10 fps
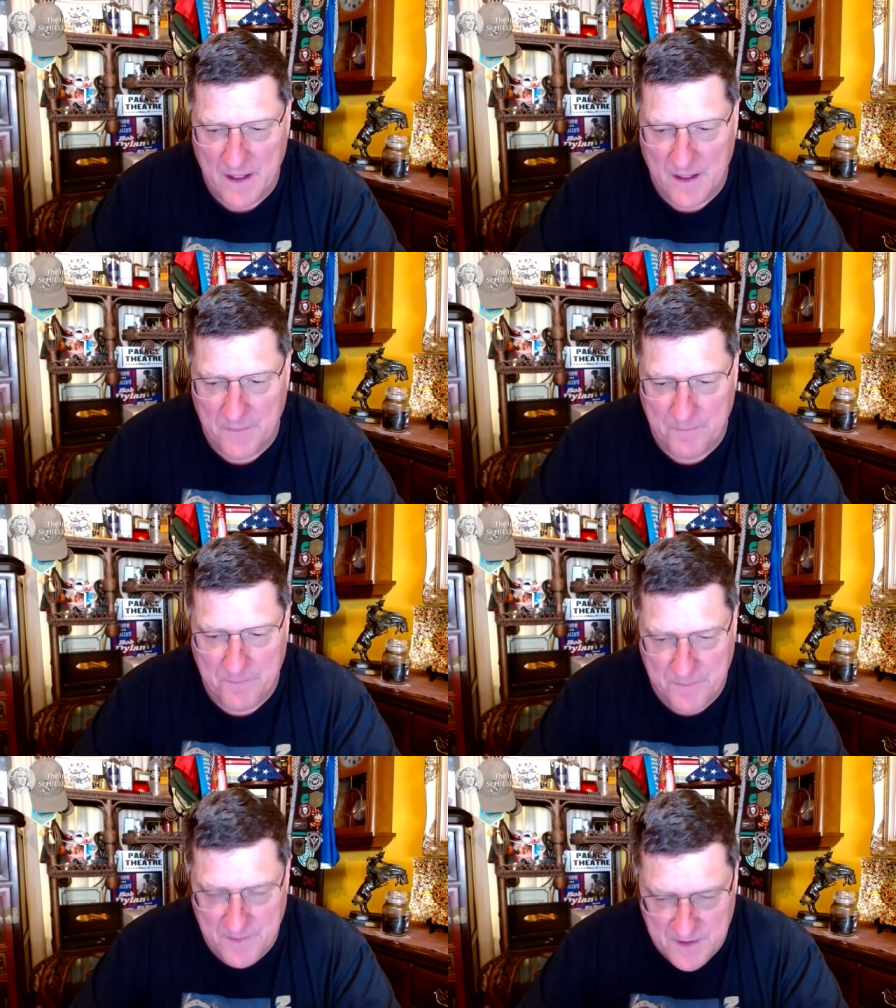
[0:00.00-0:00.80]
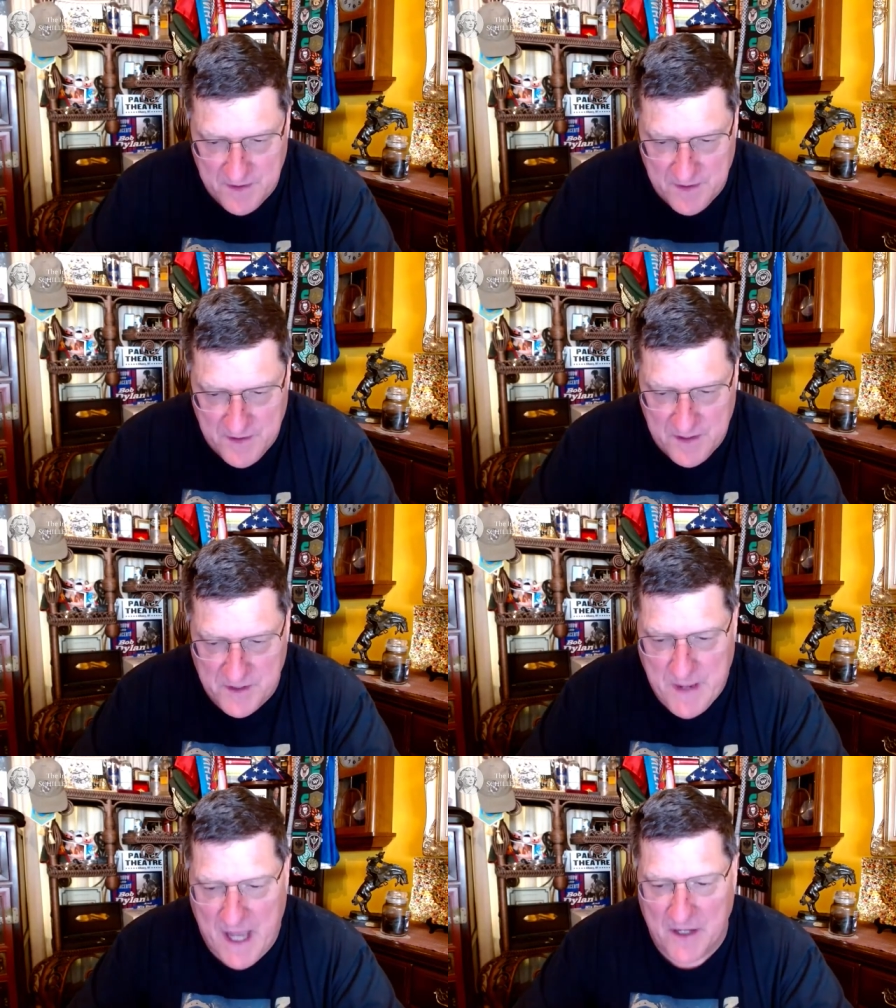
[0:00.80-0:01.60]
um,
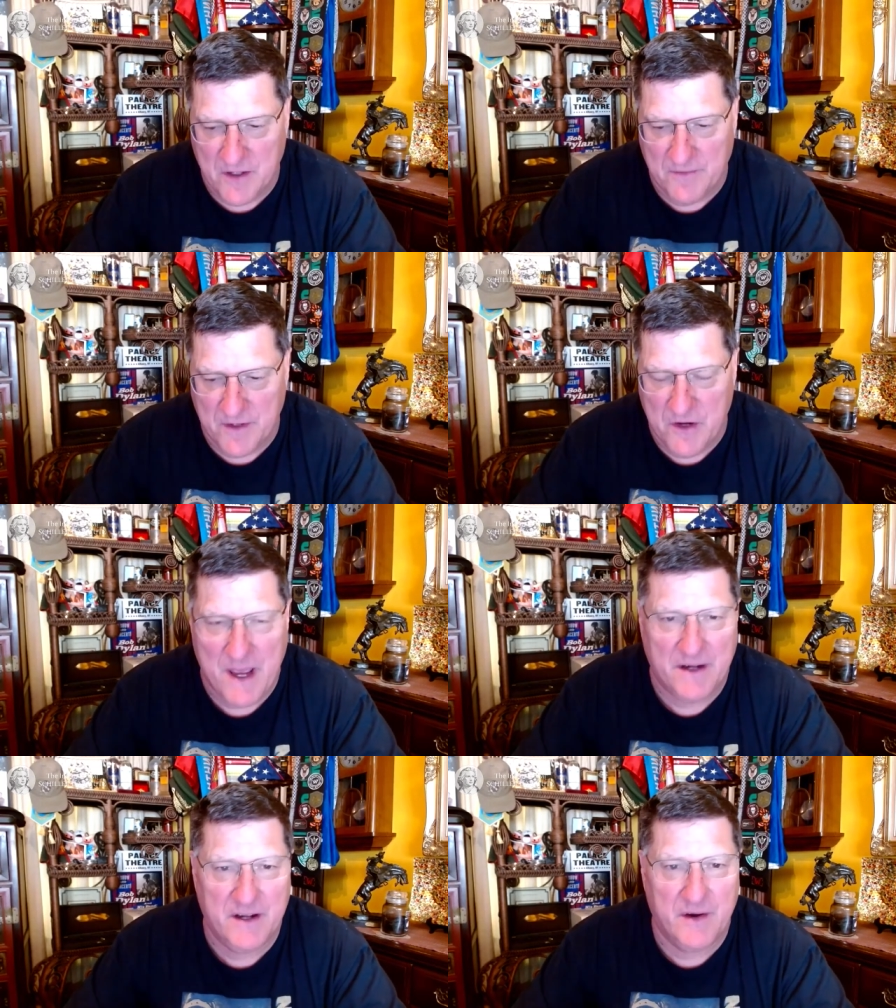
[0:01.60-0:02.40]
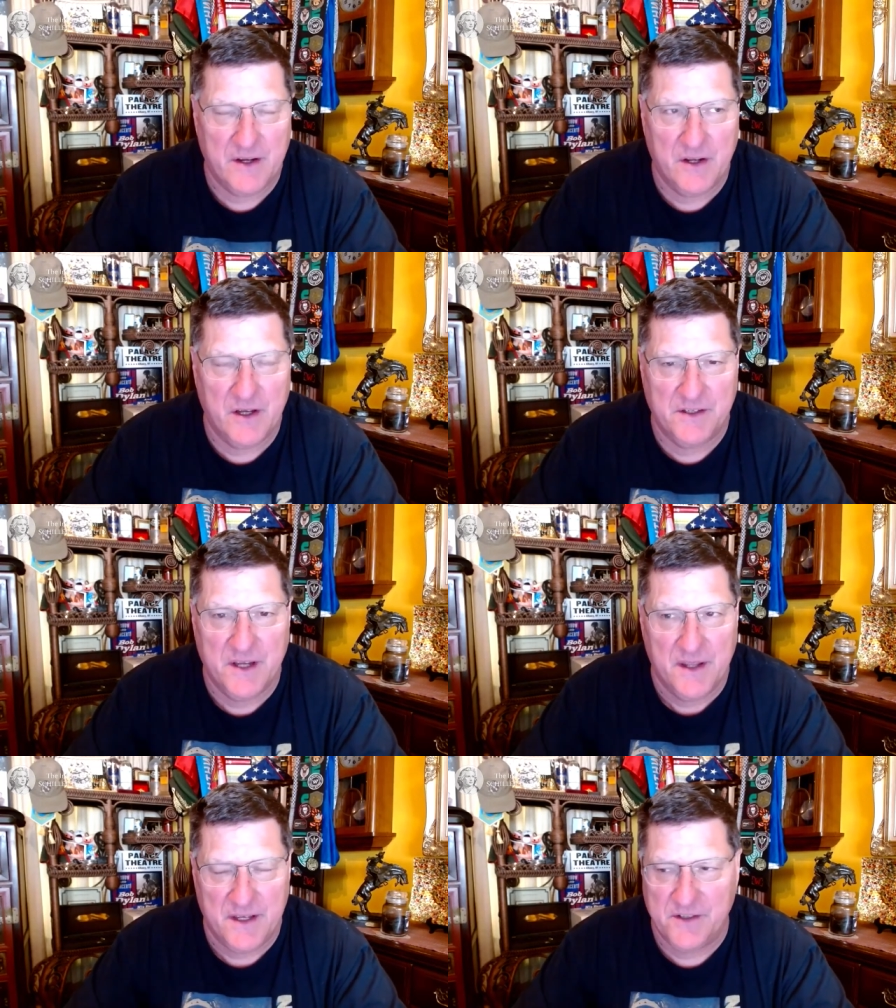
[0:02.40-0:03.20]
dispatch of humanitarian
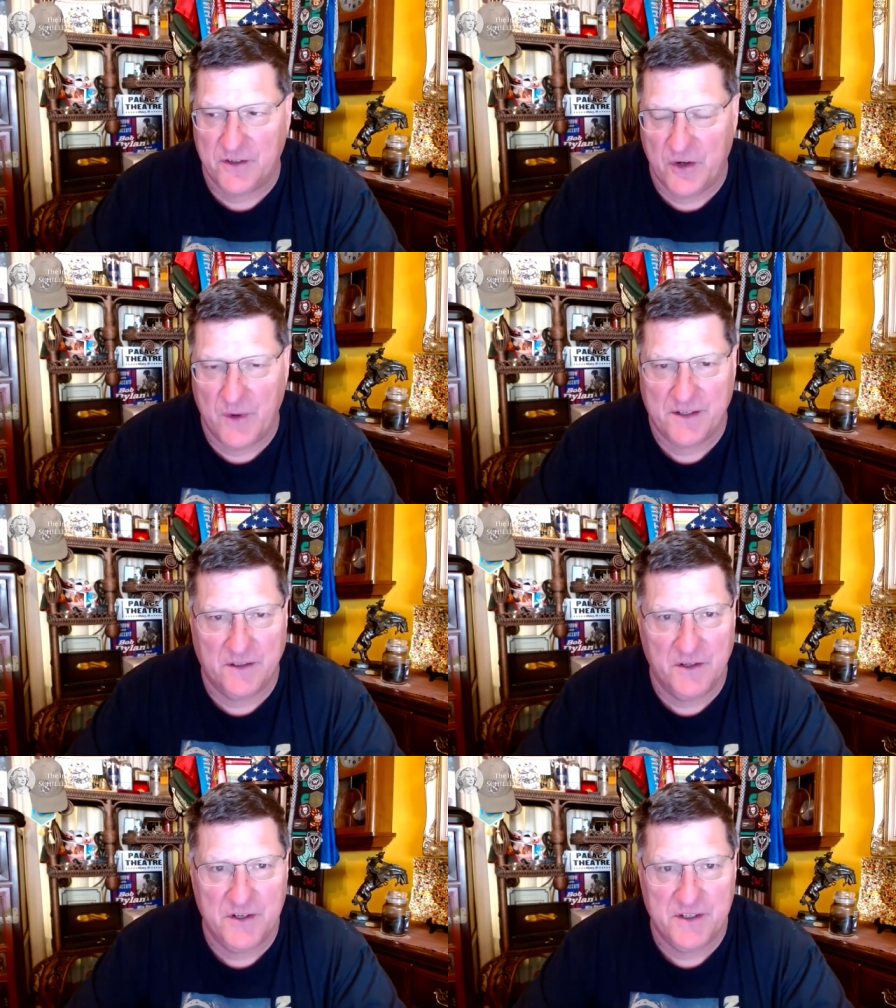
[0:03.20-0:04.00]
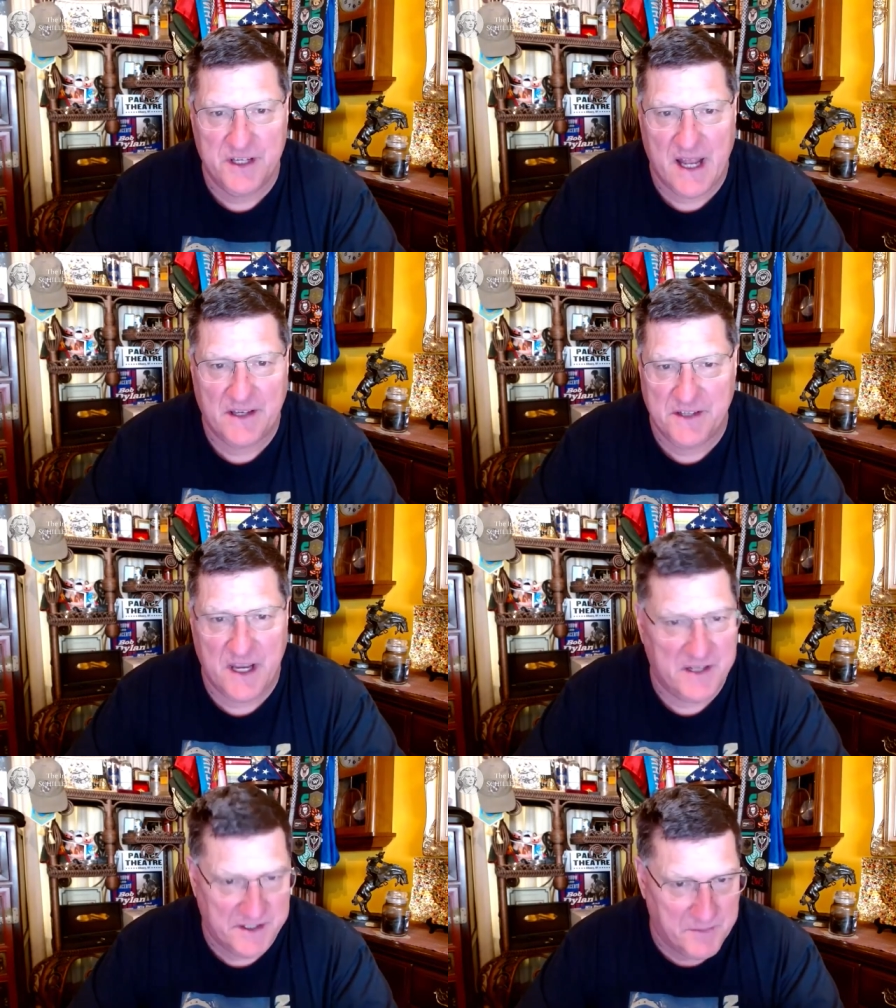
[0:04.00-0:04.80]
goods. These are two resolutions the United
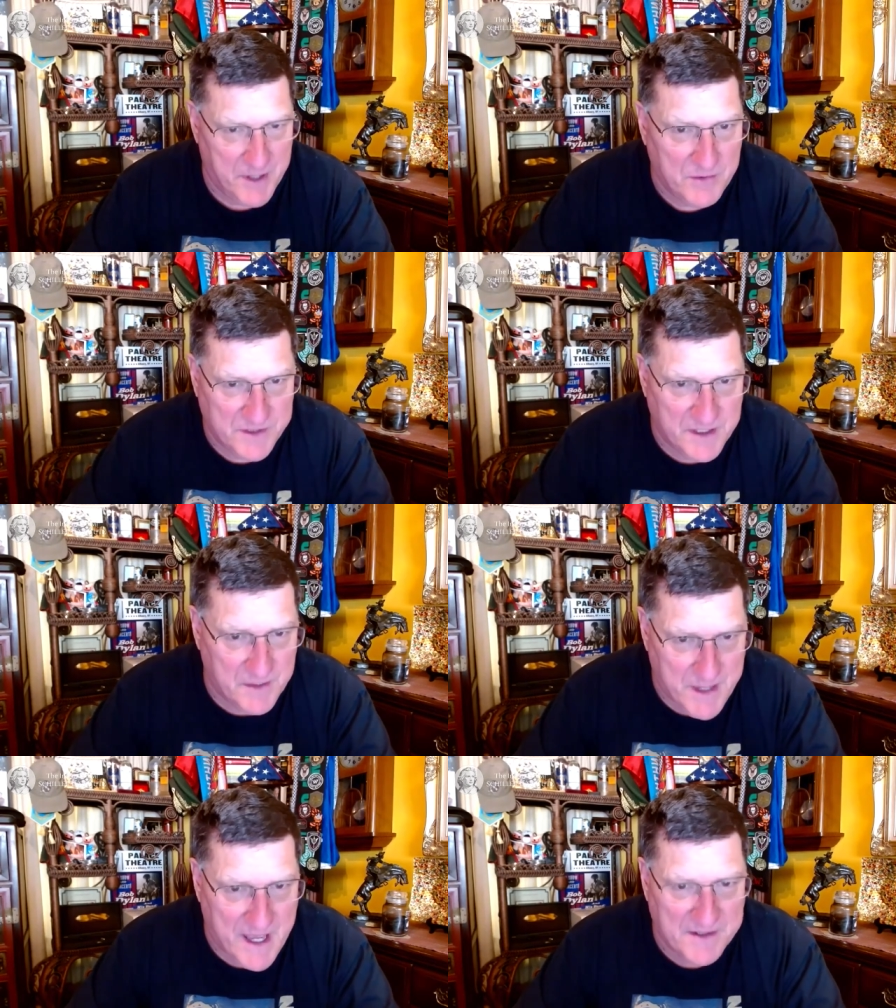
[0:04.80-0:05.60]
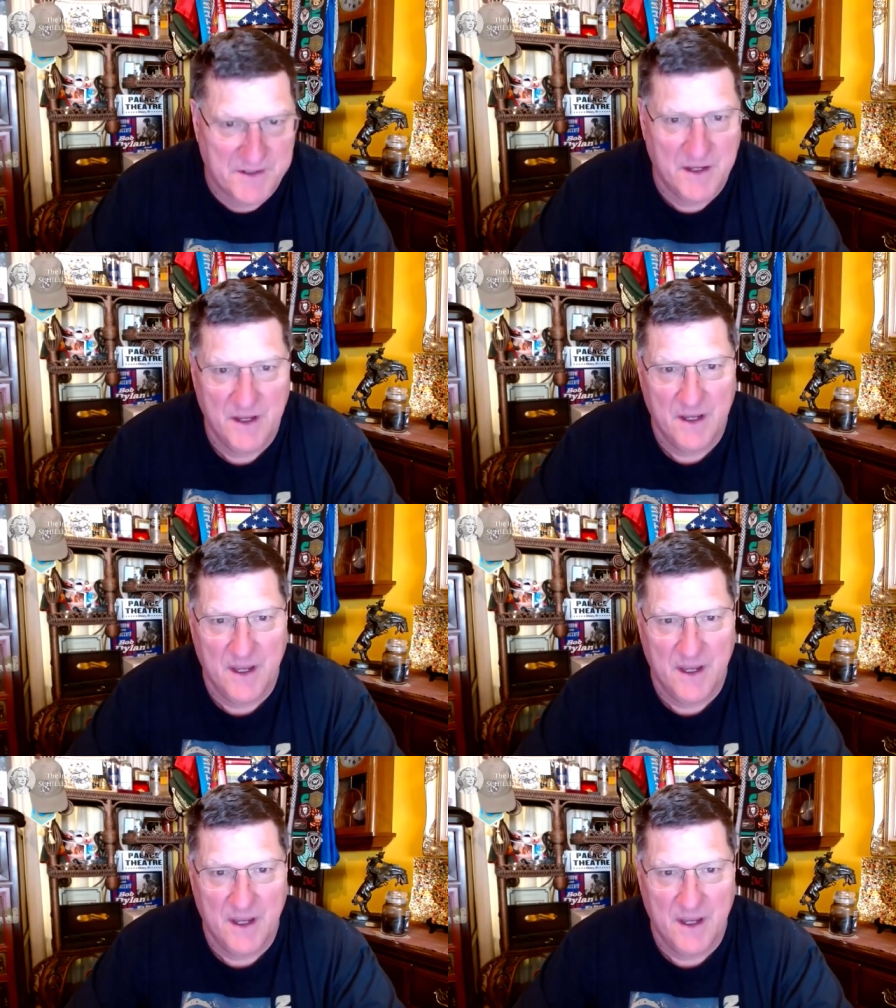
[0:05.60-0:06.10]
States has opposed in the past.